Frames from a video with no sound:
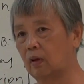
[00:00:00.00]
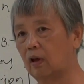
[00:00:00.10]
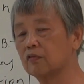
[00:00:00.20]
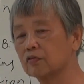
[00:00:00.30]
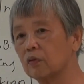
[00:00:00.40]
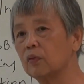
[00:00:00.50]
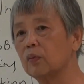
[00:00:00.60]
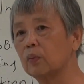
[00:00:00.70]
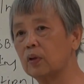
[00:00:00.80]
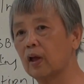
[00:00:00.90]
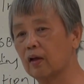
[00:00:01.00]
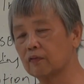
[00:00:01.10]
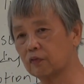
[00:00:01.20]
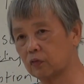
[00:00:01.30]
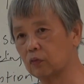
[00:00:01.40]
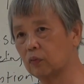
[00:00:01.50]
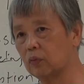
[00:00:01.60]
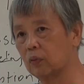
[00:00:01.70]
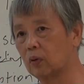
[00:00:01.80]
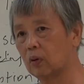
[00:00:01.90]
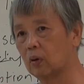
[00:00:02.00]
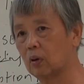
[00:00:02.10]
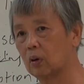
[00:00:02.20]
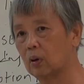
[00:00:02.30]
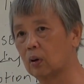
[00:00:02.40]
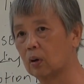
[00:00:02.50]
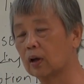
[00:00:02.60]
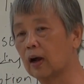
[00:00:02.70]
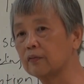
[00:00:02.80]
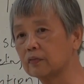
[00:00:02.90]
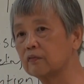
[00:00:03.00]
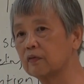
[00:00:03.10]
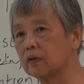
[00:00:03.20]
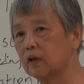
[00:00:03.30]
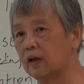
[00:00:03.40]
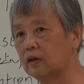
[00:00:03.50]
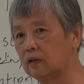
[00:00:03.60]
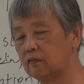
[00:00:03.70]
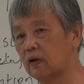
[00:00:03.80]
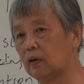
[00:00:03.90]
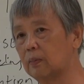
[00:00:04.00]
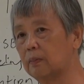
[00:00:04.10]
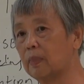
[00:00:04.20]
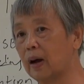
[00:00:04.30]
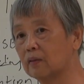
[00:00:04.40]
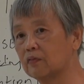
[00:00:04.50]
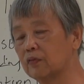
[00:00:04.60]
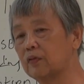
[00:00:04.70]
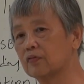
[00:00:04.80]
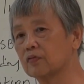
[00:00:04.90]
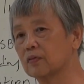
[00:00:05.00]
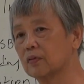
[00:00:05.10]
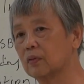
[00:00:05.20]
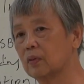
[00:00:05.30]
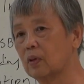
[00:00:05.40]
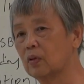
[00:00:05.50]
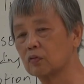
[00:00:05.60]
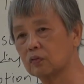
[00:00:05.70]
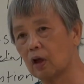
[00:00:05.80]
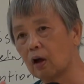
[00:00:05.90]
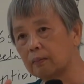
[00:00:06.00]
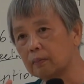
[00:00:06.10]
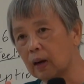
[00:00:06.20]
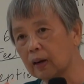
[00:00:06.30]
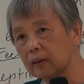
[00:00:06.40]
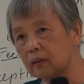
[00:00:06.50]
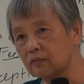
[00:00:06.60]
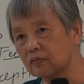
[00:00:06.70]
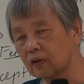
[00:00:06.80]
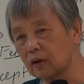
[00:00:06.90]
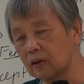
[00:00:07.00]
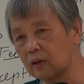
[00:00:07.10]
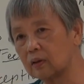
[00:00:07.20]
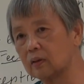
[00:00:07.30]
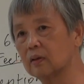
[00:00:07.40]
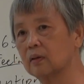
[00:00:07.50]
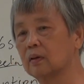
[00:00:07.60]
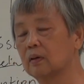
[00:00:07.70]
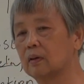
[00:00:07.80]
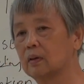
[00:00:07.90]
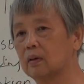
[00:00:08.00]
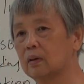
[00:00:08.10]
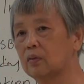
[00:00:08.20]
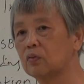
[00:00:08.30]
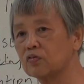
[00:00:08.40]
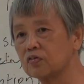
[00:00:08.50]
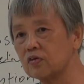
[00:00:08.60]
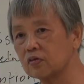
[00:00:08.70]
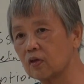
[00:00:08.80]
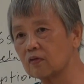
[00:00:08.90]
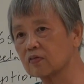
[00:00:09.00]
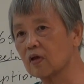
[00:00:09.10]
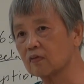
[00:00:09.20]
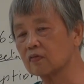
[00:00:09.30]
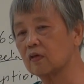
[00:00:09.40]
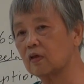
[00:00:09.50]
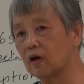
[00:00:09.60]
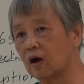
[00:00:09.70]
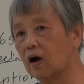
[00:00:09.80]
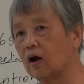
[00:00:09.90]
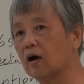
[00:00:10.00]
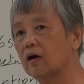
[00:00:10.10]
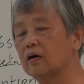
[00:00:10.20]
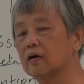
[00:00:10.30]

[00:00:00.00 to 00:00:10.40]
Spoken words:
And so we have to cultivate and develop mindfulness so that our mind is clear to see things as they are,